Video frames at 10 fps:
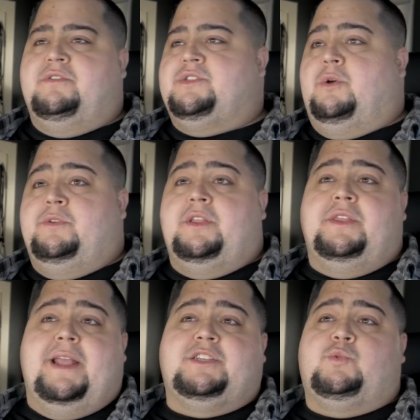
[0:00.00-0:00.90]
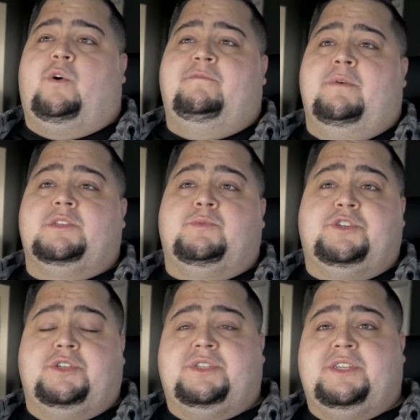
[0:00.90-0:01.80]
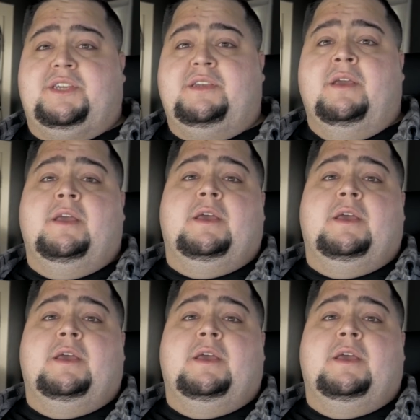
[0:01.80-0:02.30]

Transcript: So within the next twelve months, we should see